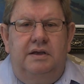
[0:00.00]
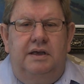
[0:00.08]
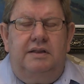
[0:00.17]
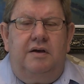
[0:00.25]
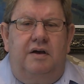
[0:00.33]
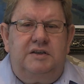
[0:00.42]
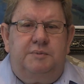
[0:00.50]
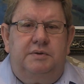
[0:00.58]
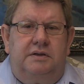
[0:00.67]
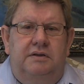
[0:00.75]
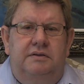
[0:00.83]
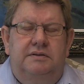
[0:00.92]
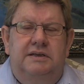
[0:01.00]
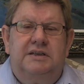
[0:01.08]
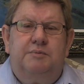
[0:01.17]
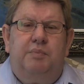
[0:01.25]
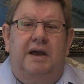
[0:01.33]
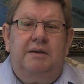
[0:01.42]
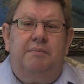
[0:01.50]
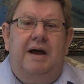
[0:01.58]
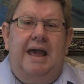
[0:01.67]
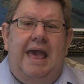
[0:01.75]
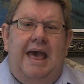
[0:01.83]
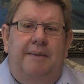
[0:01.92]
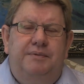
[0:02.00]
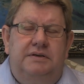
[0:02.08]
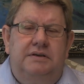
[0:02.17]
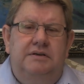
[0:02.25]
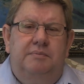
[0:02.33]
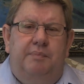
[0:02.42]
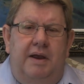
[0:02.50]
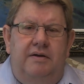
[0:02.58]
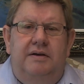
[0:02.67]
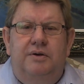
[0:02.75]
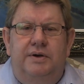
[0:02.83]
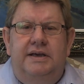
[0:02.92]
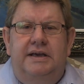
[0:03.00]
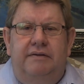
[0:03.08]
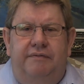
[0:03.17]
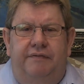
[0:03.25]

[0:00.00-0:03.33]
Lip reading: In the hospital, despite my absolute paranoia and